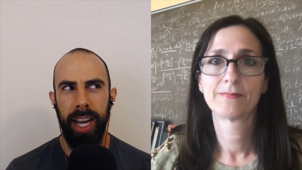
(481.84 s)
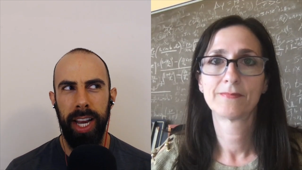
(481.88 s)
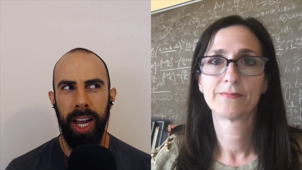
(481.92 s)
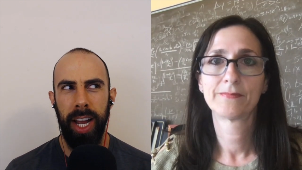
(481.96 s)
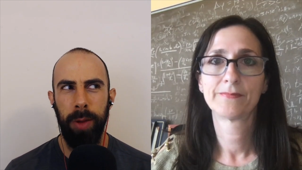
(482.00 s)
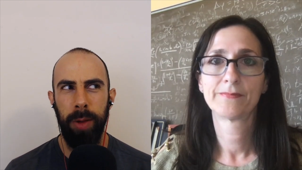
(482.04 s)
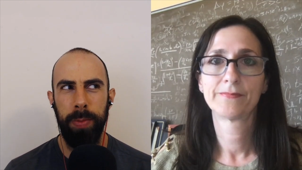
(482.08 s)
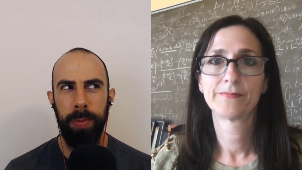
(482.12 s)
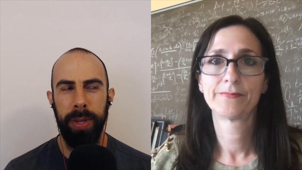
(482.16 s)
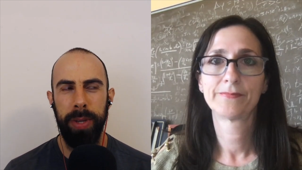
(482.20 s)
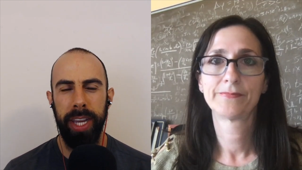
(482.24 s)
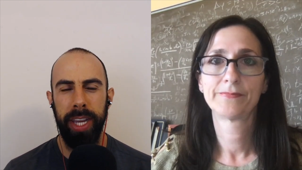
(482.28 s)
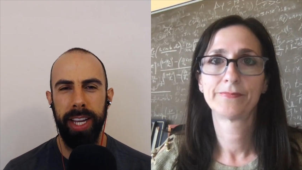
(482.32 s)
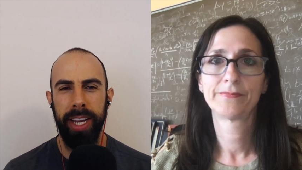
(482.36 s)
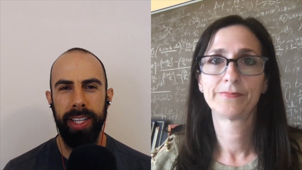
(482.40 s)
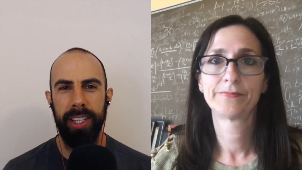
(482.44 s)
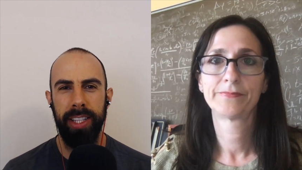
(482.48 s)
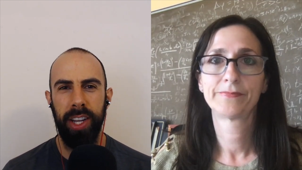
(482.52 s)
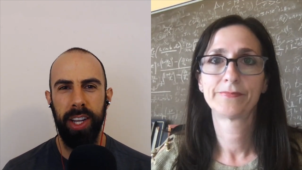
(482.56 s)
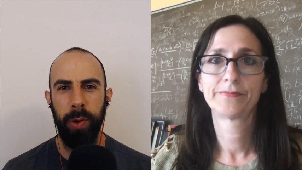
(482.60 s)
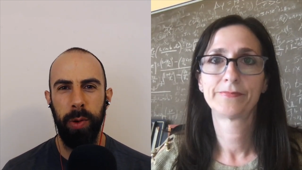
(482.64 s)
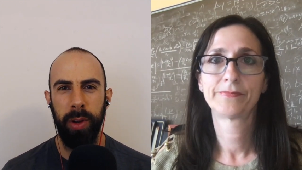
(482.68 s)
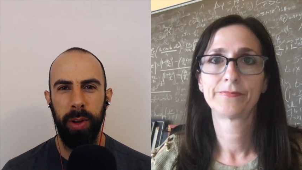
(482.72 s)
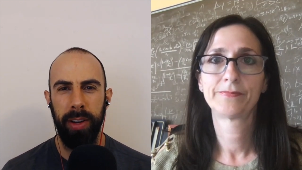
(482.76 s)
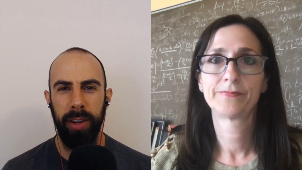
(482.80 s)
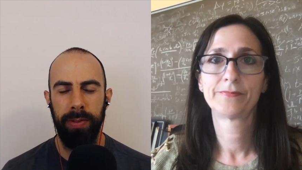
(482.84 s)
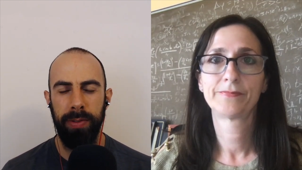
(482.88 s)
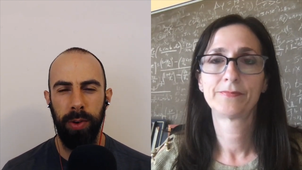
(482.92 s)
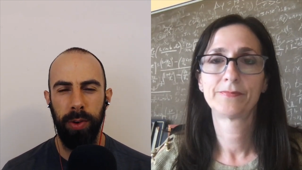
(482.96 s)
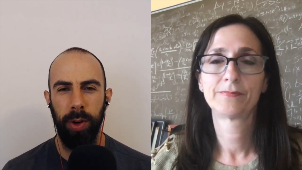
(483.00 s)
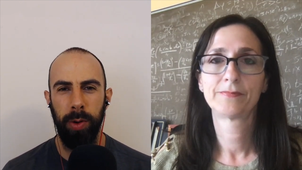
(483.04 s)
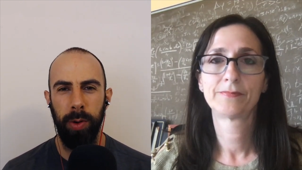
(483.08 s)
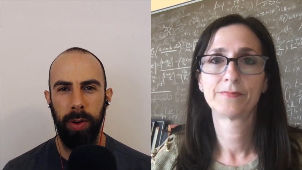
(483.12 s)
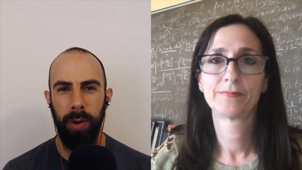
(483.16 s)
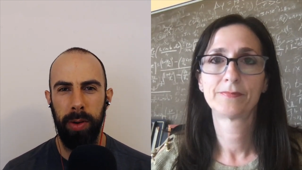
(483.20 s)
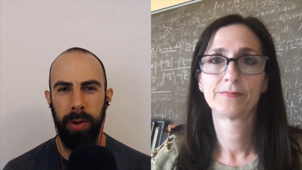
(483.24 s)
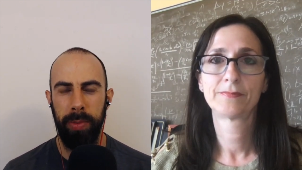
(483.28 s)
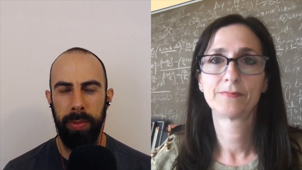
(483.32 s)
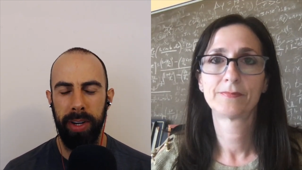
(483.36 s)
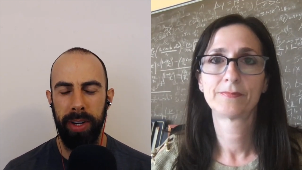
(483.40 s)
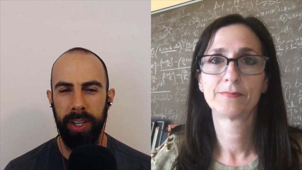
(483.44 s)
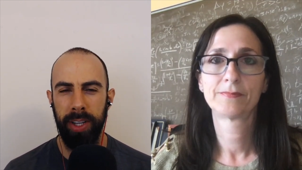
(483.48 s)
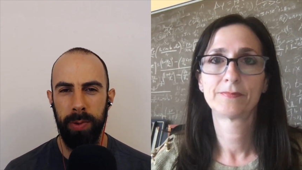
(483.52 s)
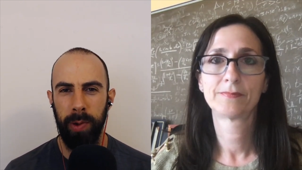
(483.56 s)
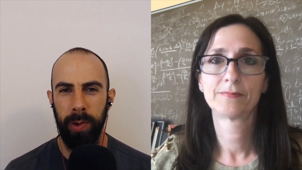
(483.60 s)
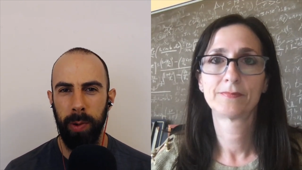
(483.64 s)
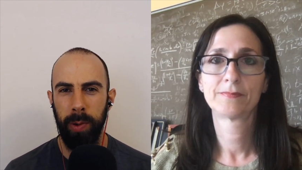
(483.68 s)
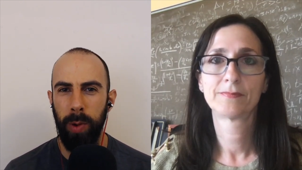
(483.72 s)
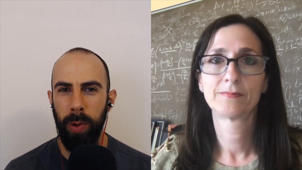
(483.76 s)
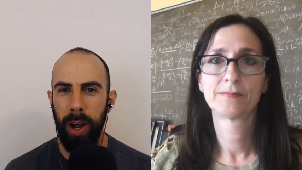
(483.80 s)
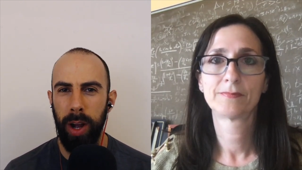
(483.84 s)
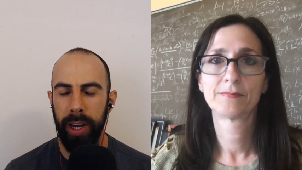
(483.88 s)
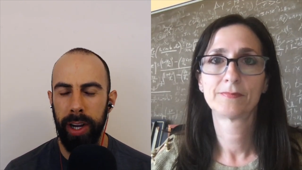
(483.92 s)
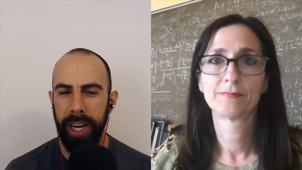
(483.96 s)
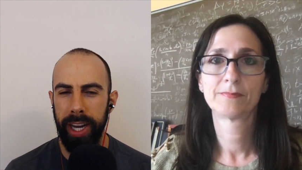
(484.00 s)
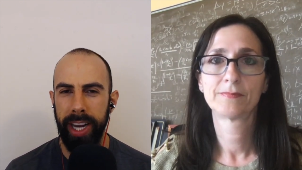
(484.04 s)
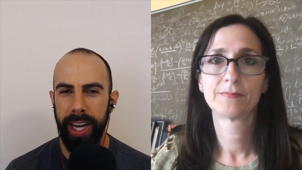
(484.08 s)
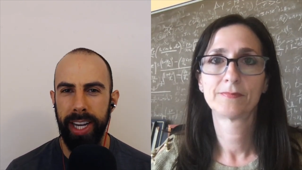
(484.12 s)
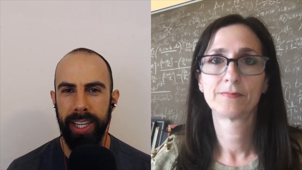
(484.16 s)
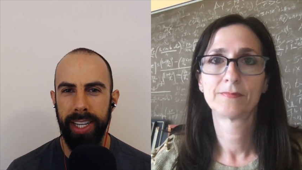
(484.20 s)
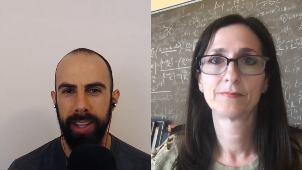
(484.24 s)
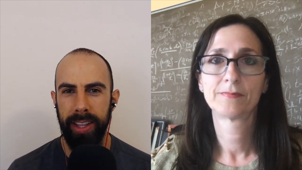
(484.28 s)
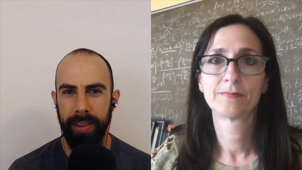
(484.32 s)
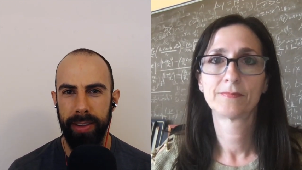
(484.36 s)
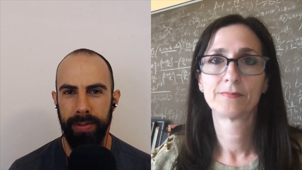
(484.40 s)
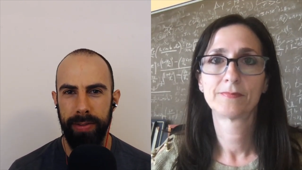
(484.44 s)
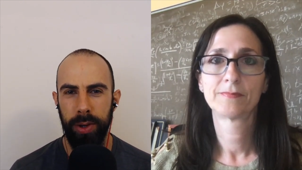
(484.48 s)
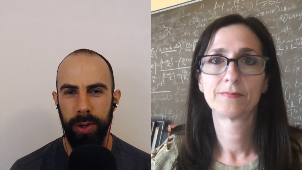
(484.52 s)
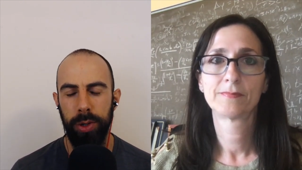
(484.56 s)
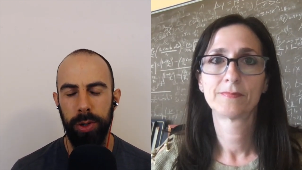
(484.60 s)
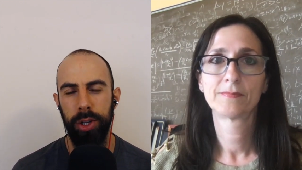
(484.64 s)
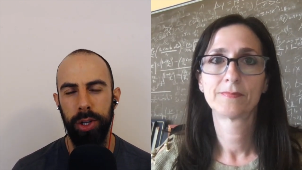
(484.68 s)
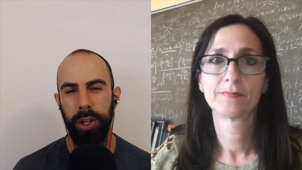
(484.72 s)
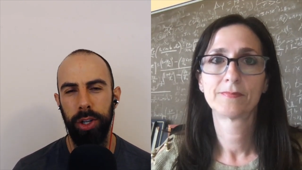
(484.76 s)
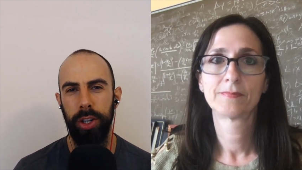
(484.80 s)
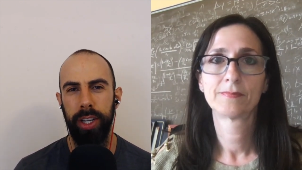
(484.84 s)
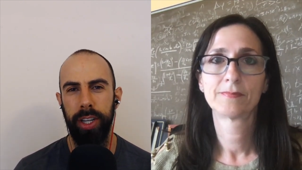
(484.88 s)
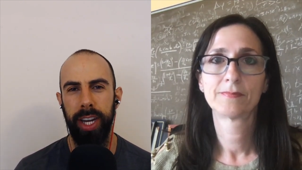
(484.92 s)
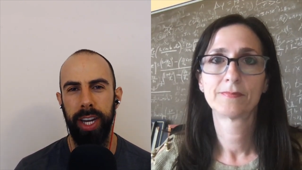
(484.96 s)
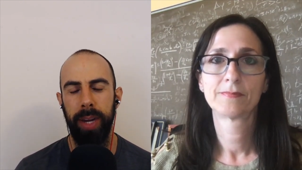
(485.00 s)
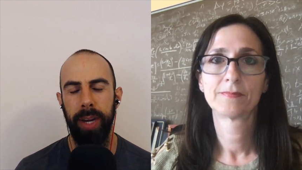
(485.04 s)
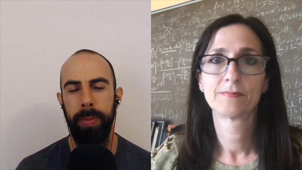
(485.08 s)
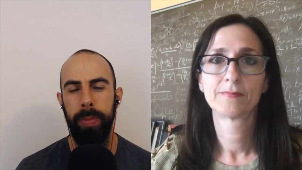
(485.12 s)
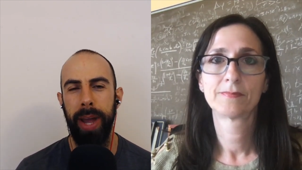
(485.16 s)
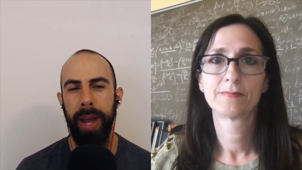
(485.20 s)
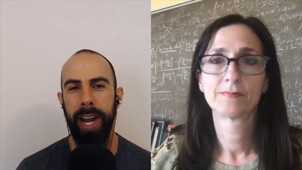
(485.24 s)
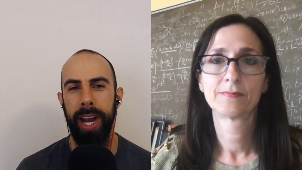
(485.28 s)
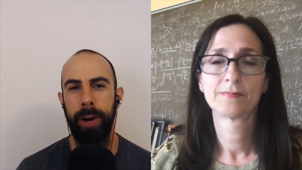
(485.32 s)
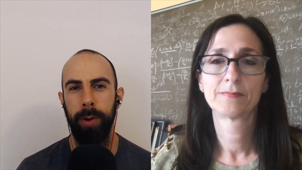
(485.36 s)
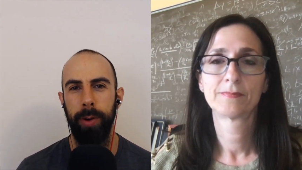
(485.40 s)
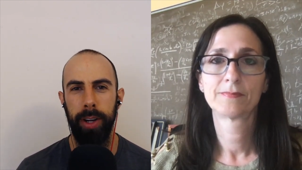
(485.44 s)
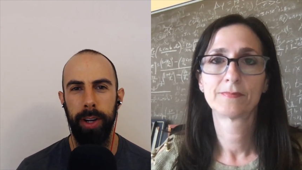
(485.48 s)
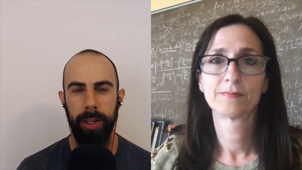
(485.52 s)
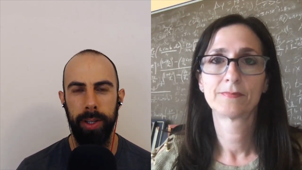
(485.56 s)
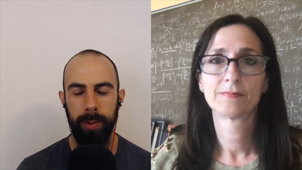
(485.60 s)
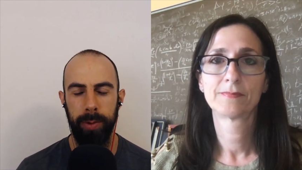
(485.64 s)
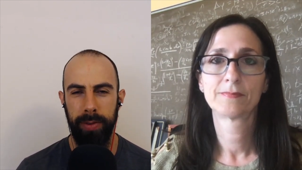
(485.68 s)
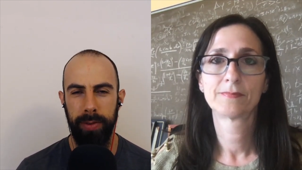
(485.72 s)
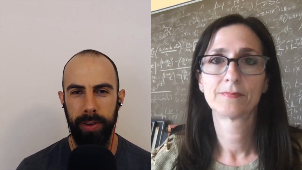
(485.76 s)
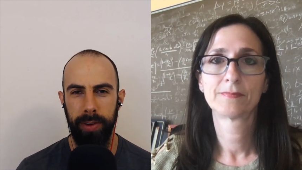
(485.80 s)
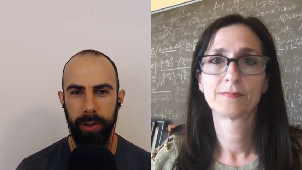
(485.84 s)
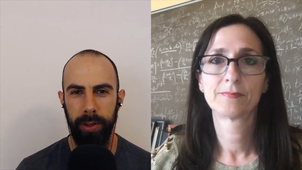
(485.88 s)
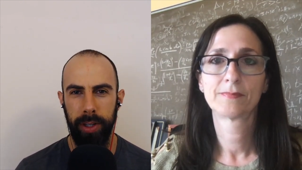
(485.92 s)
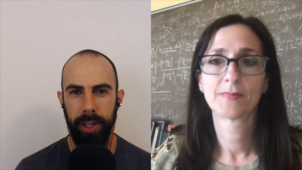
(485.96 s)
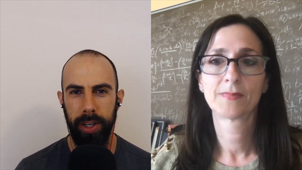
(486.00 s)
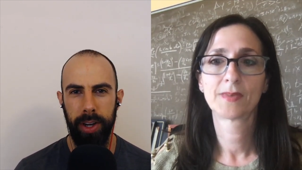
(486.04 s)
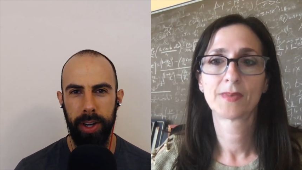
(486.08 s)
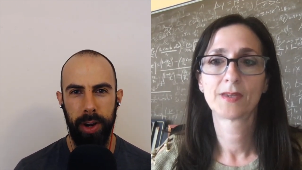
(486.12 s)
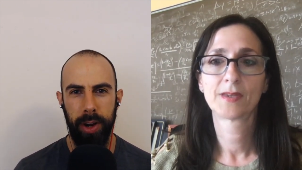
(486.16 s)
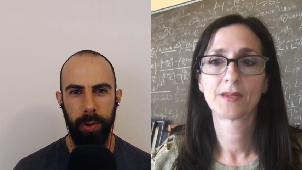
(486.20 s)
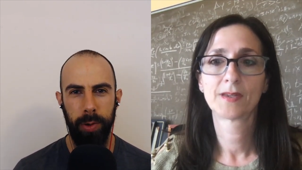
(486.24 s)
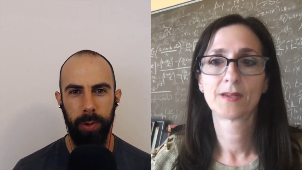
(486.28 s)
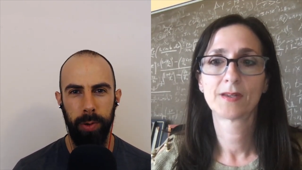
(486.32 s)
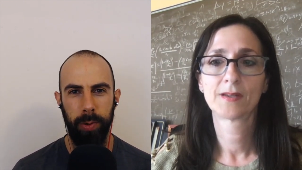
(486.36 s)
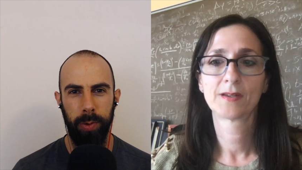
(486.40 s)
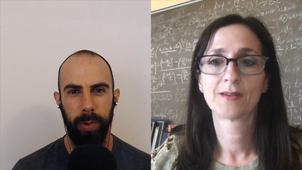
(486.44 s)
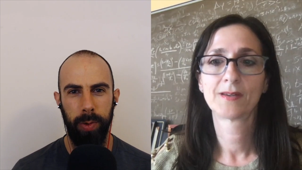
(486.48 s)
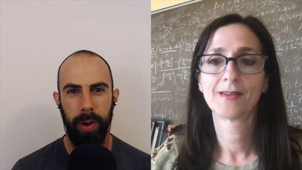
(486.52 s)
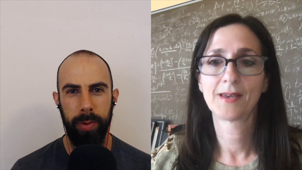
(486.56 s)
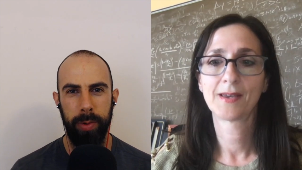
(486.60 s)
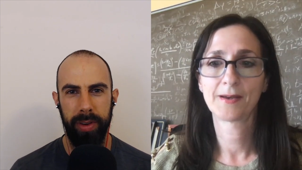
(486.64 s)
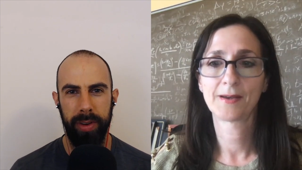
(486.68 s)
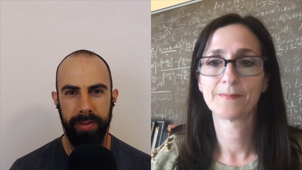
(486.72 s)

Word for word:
Speaker 1: help kids going forward because we're walking into the future looking backwards. We've only known what